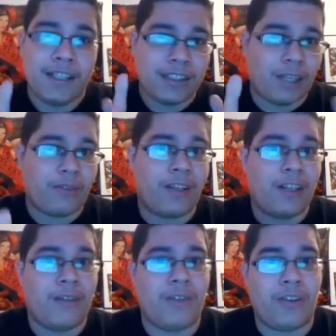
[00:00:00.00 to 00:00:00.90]
Definitely
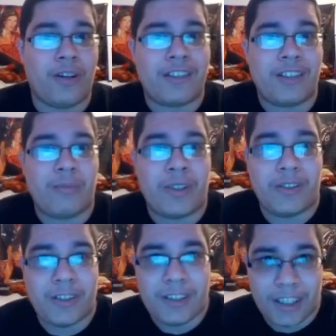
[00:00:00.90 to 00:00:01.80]
leave your thoughts and
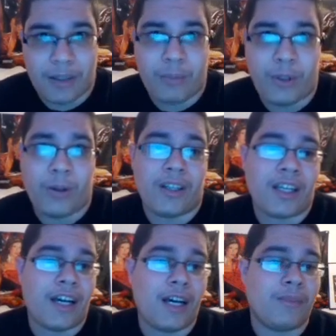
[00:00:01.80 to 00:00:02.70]
opinions down below in the
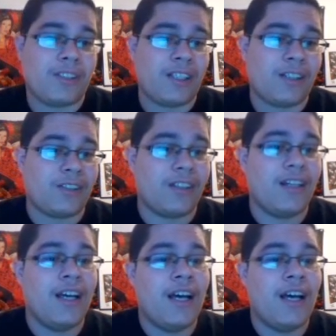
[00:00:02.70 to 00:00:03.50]
comment section.